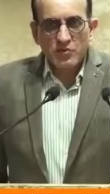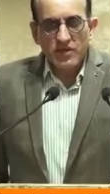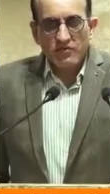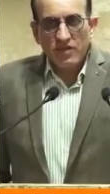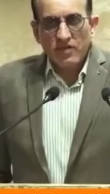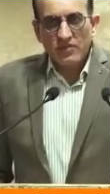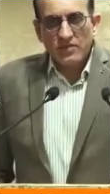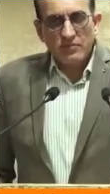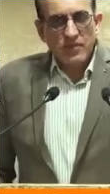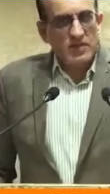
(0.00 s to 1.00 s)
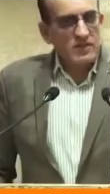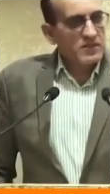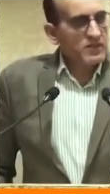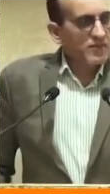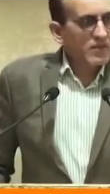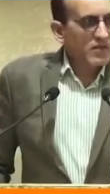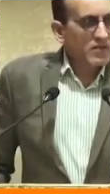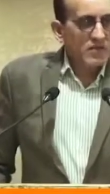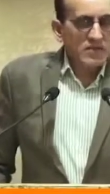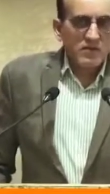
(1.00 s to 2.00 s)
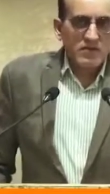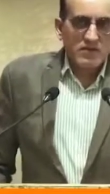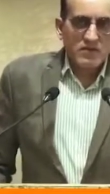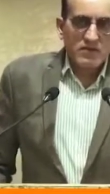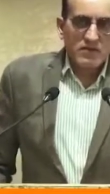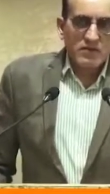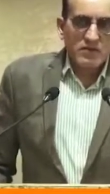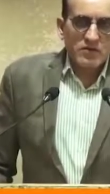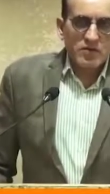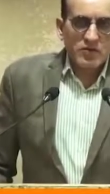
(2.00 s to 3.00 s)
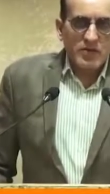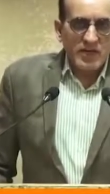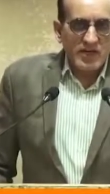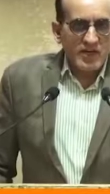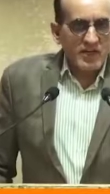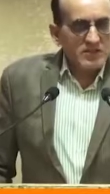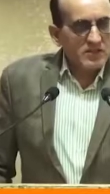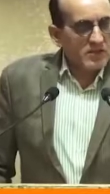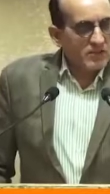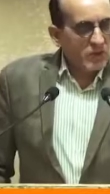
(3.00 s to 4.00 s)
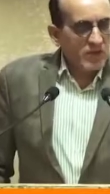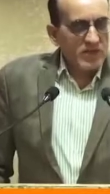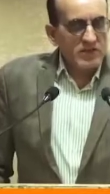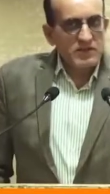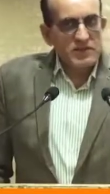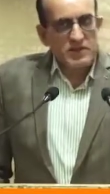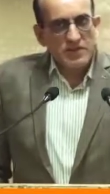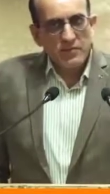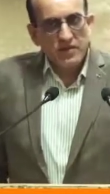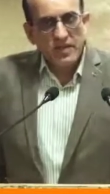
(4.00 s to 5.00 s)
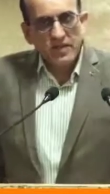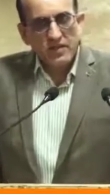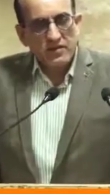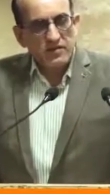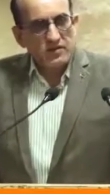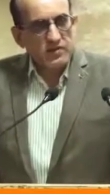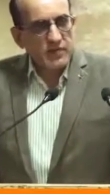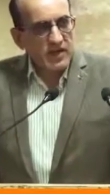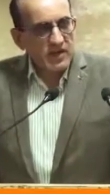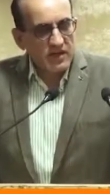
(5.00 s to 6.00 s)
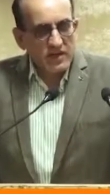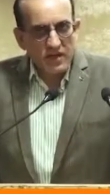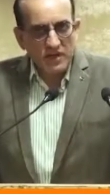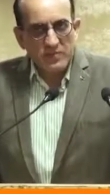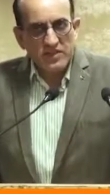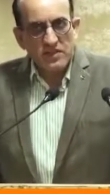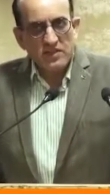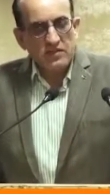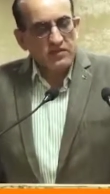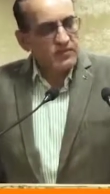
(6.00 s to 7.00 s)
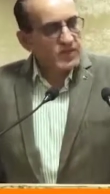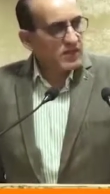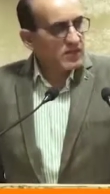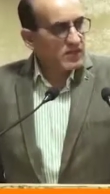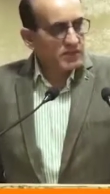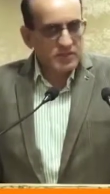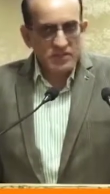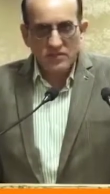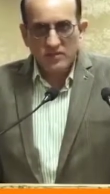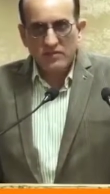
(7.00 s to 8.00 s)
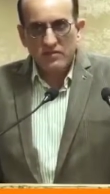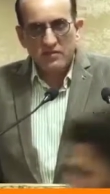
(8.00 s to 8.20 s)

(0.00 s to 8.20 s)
today we have assembled uh, to release a booklet written by uh, Brigadier R.P. Singh and Mr.